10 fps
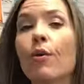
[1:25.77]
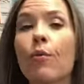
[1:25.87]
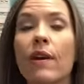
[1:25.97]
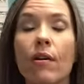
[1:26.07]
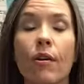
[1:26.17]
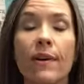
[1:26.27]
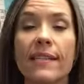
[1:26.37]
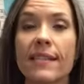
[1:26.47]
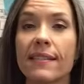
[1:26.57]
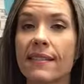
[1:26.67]
We are going
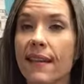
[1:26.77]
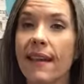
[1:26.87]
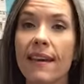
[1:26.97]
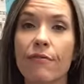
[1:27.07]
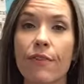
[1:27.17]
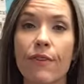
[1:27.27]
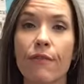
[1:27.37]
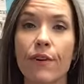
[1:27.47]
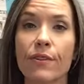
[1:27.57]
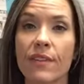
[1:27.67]
to sing it for the
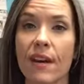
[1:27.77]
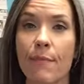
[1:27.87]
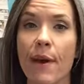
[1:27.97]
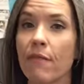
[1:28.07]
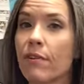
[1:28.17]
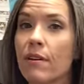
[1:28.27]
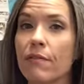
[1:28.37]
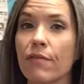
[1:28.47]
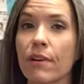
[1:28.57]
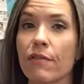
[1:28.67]
first time ever in
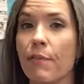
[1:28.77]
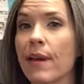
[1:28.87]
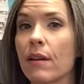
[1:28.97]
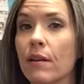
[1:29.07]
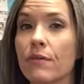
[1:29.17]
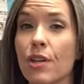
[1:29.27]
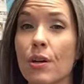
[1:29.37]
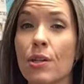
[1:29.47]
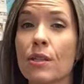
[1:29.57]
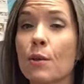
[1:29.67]
front of a panel of
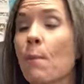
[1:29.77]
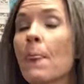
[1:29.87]
judges,